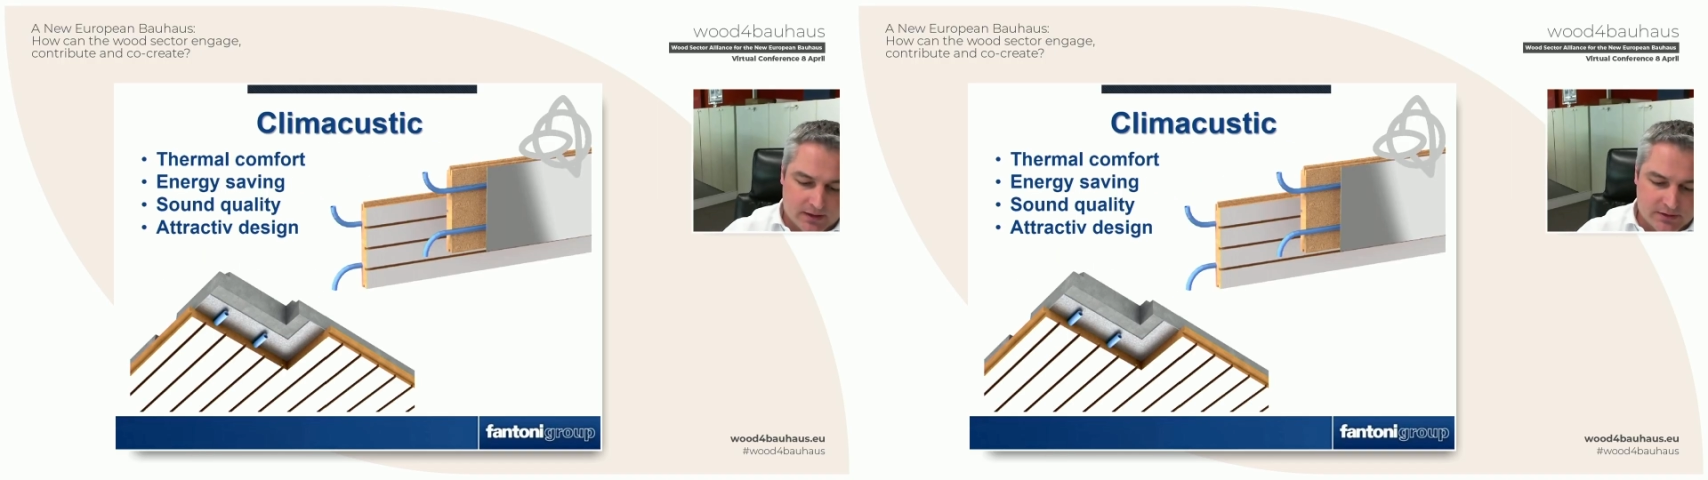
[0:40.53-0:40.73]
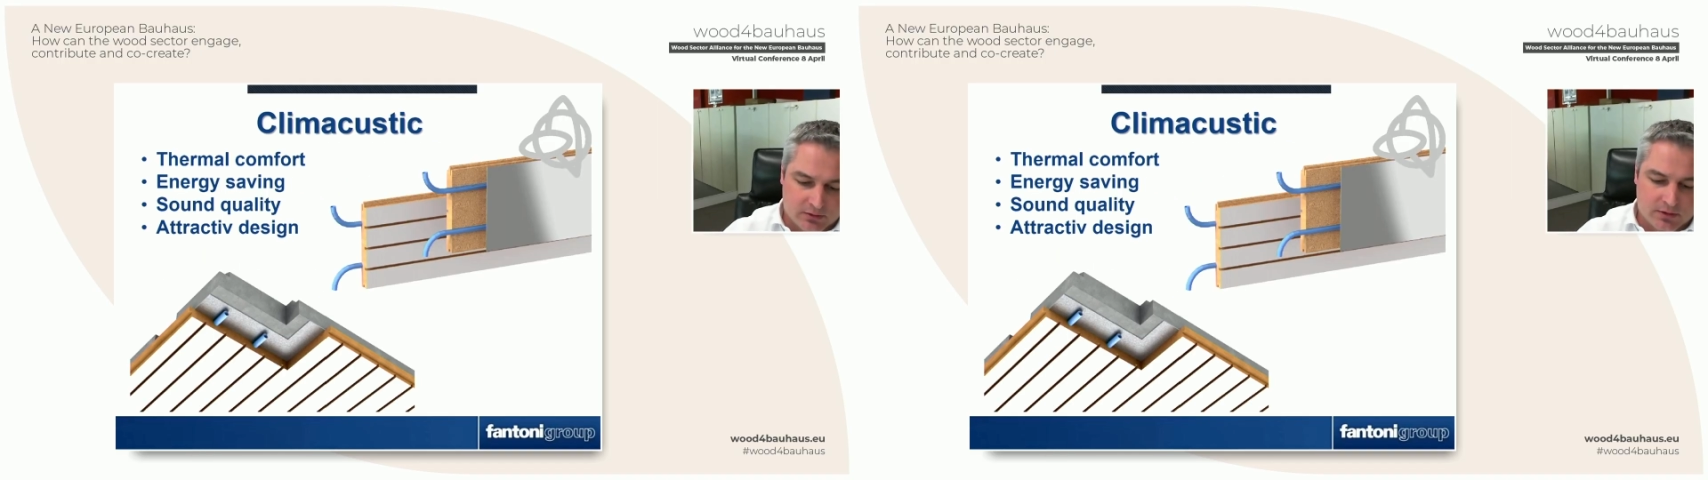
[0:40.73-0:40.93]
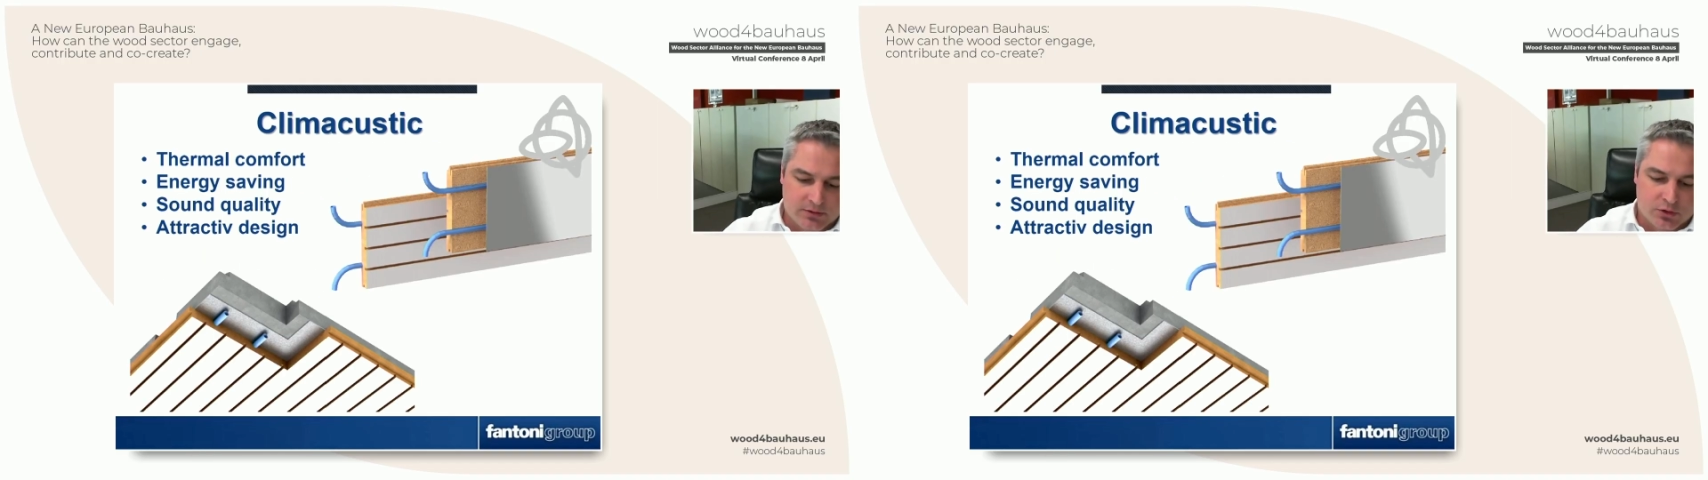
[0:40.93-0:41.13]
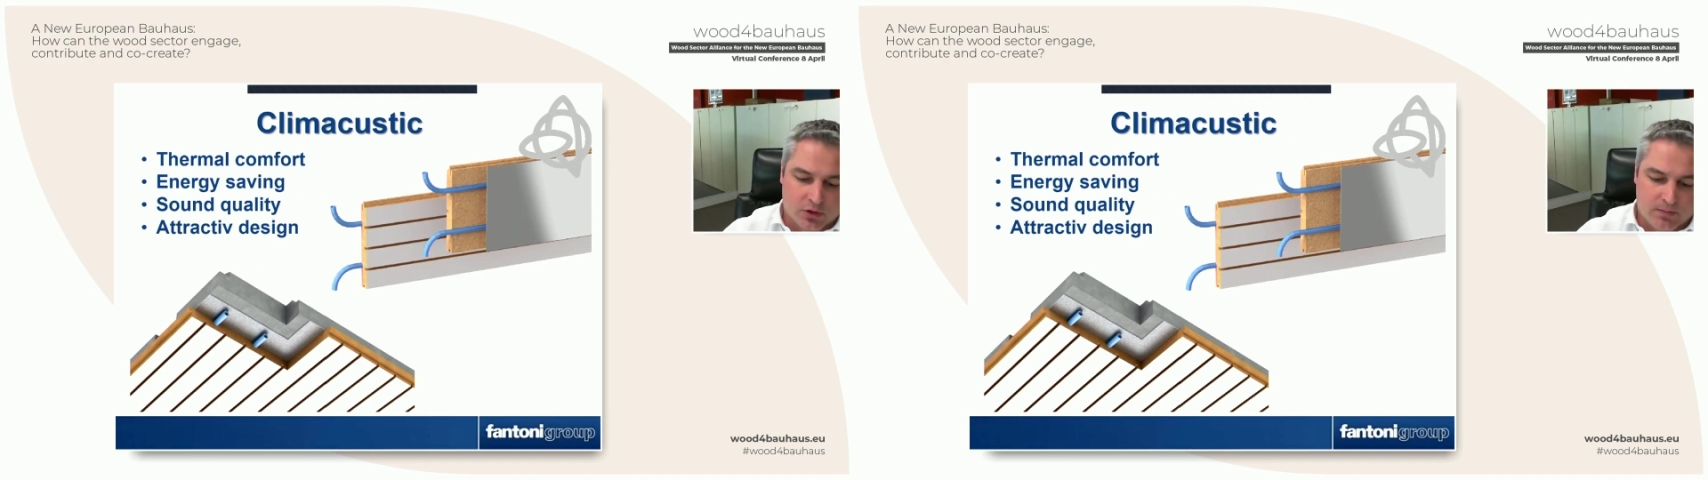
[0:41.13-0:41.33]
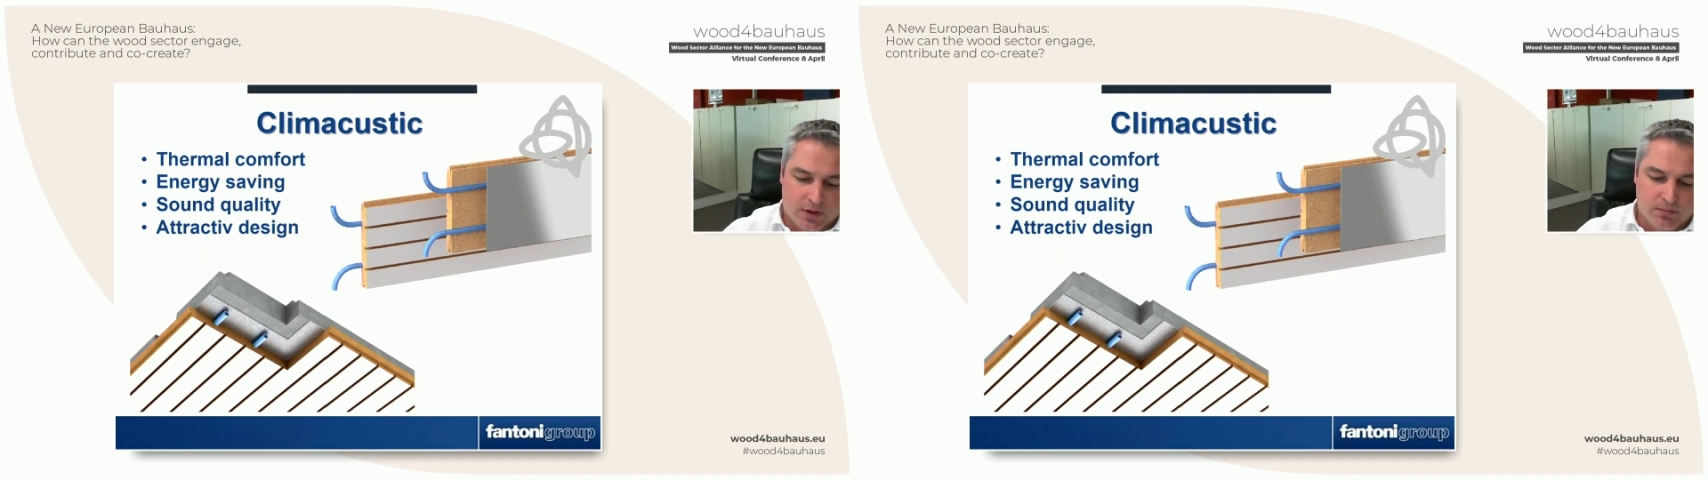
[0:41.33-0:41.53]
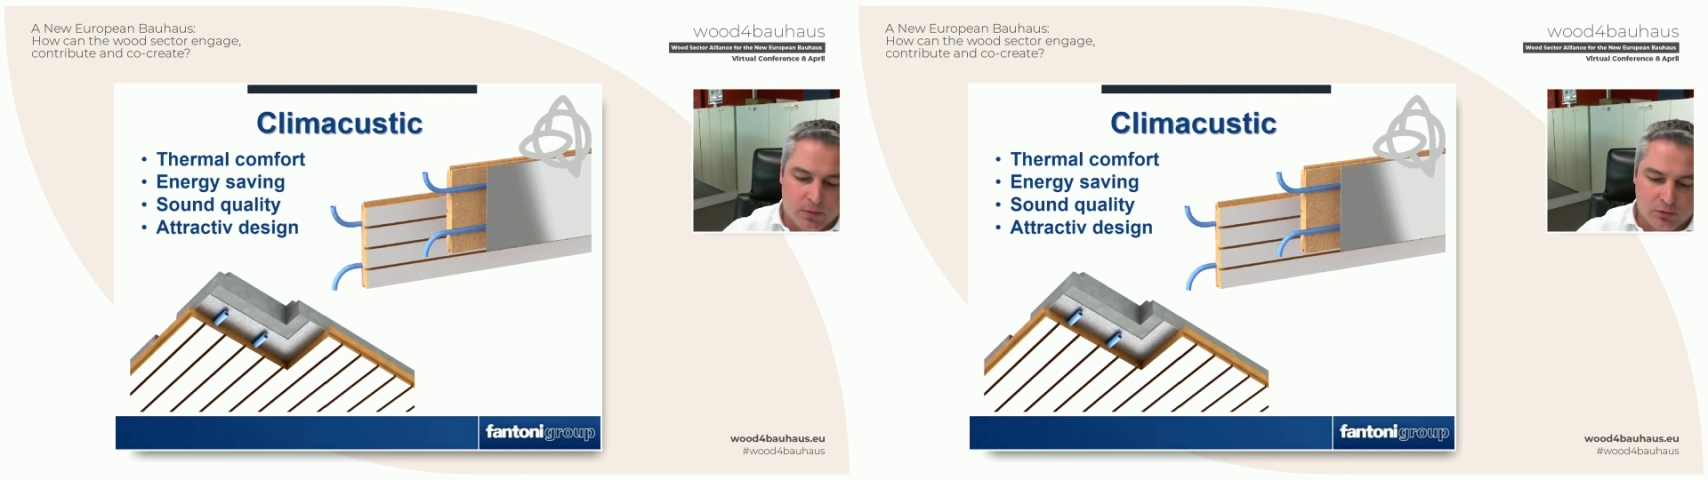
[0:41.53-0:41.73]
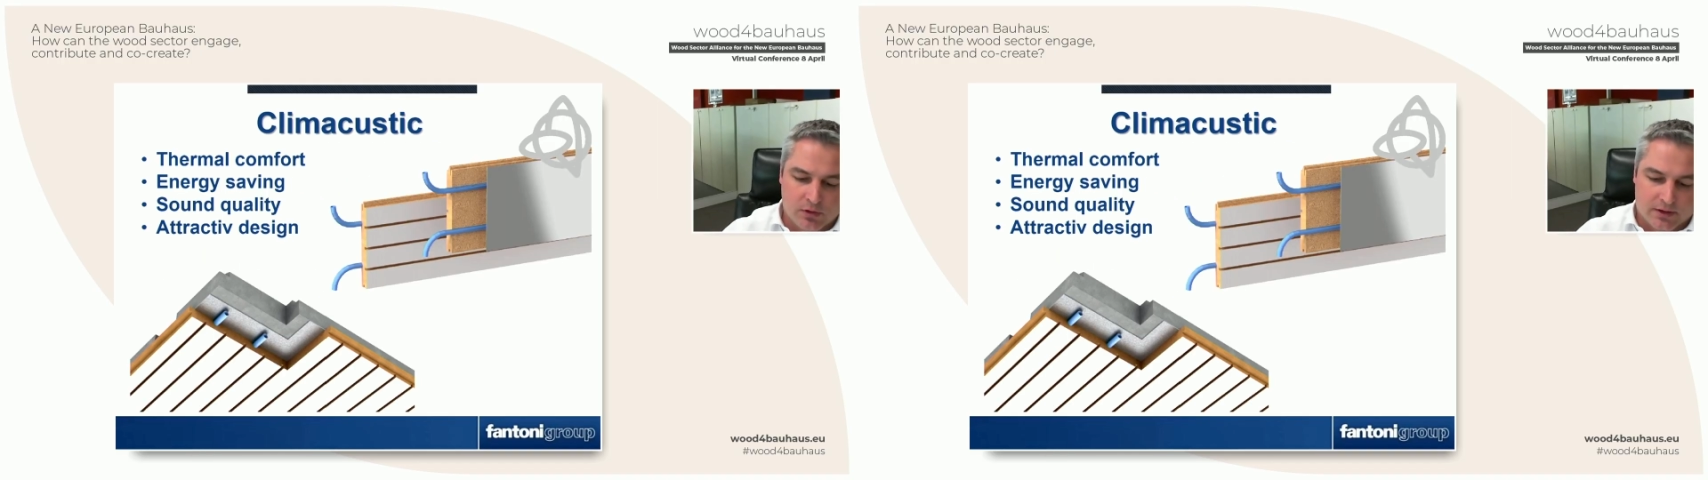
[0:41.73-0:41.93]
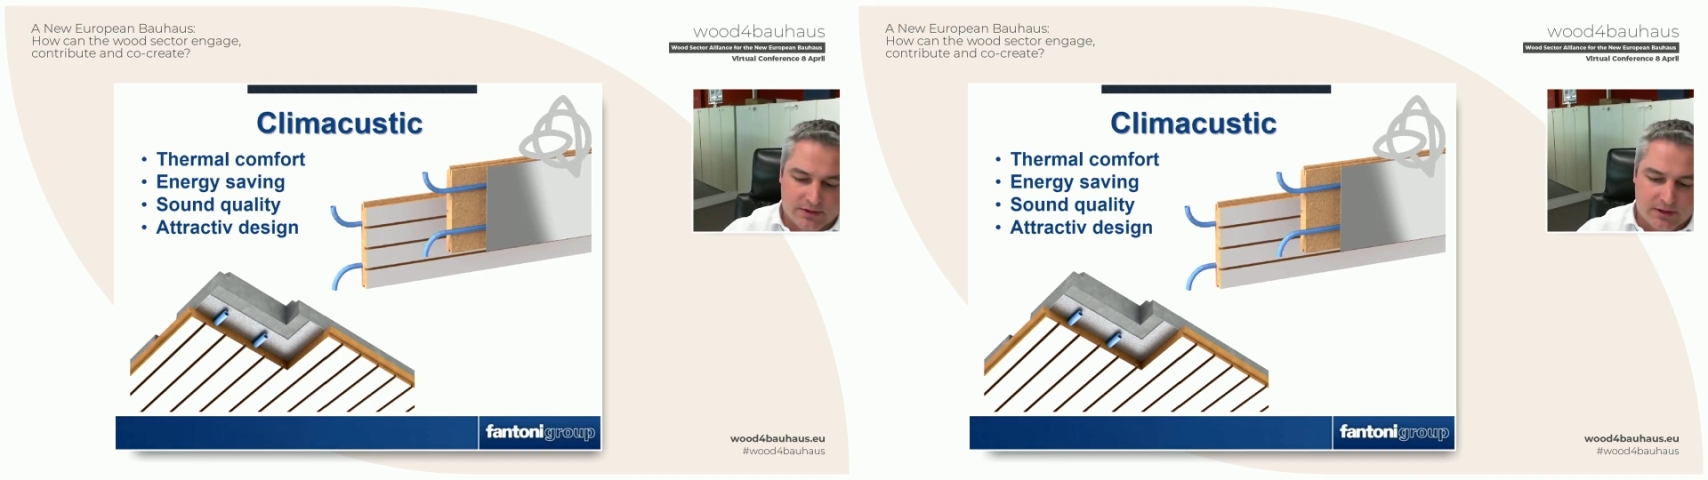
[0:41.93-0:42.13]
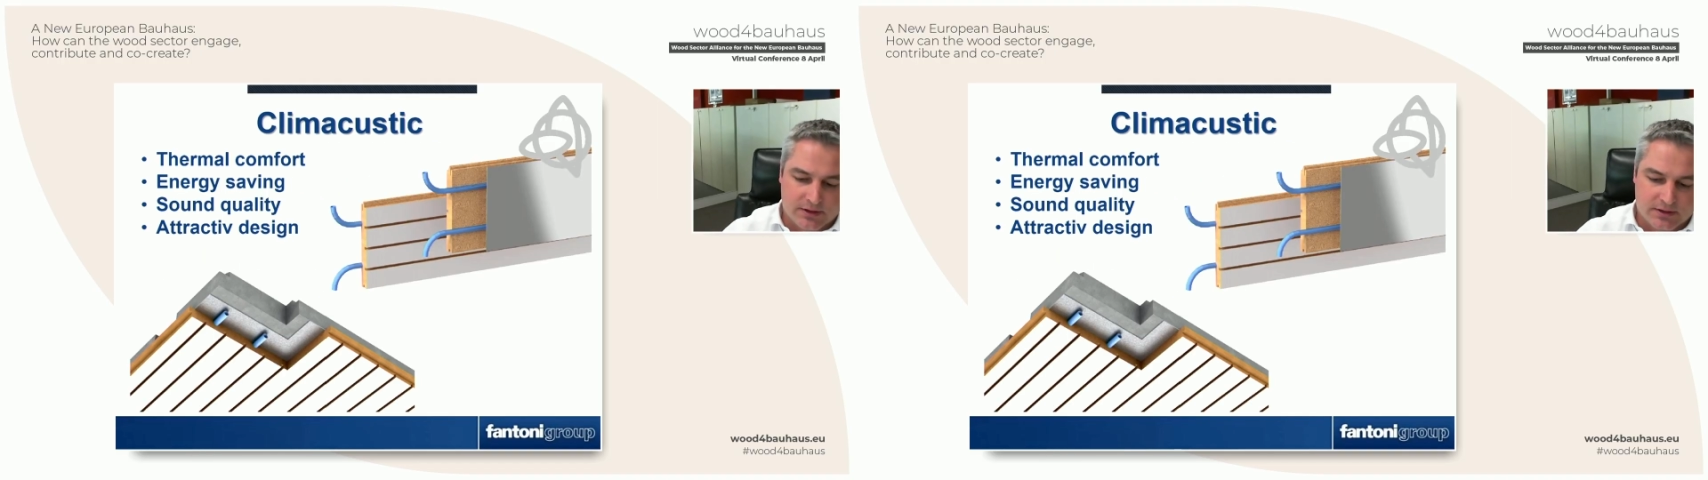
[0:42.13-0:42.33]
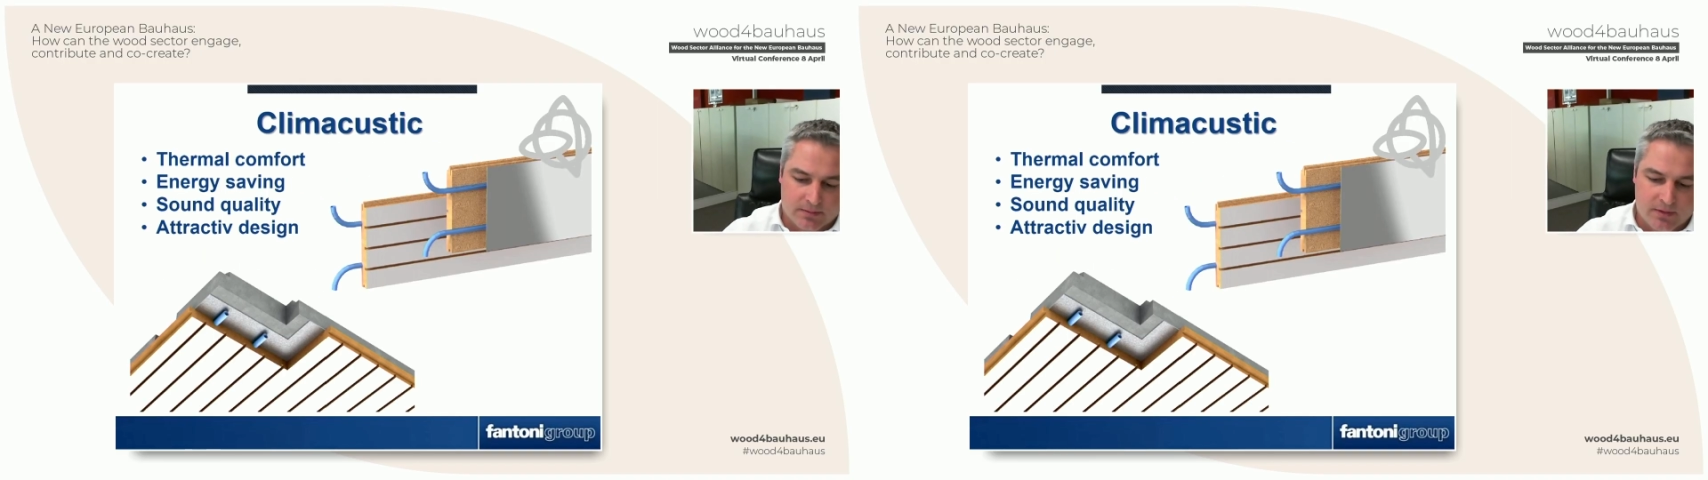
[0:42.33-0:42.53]
sound-absorbing modular
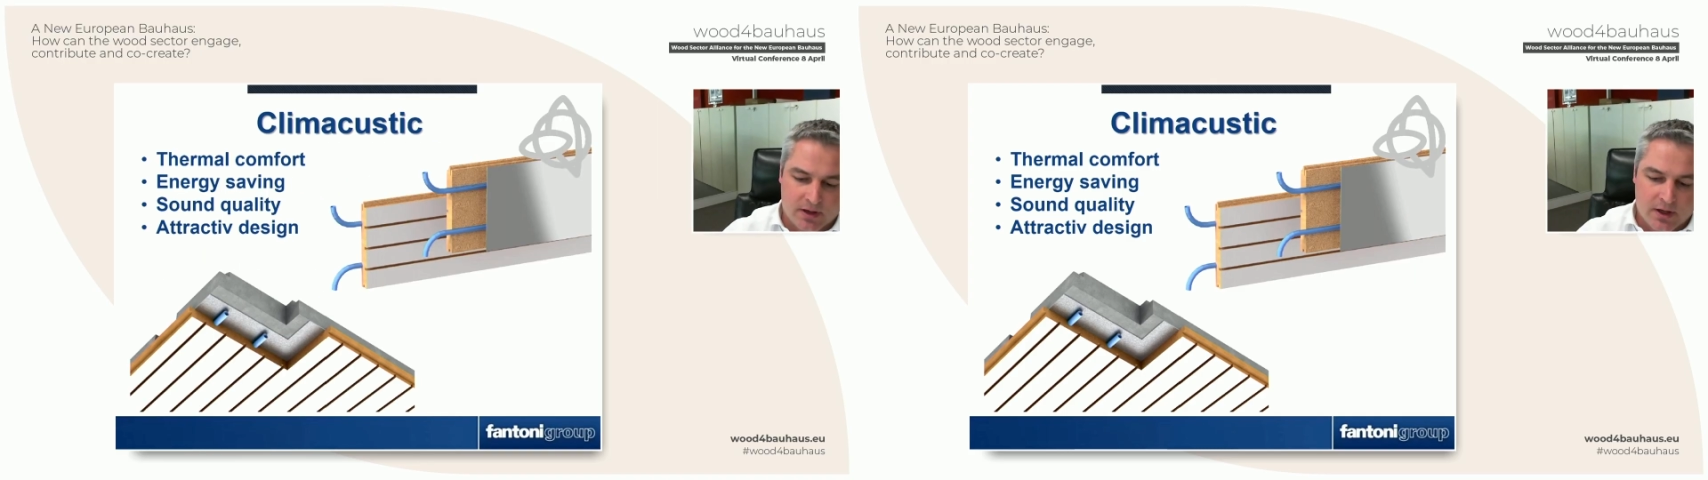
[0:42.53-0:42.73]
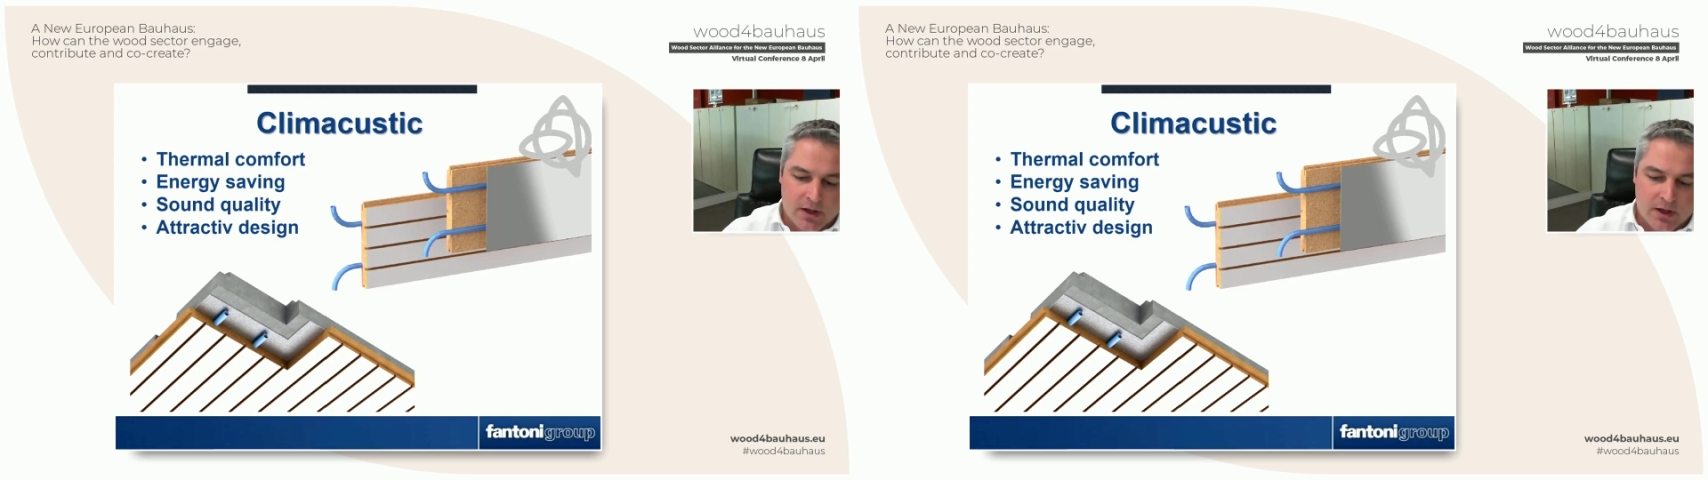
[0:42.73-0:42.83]
system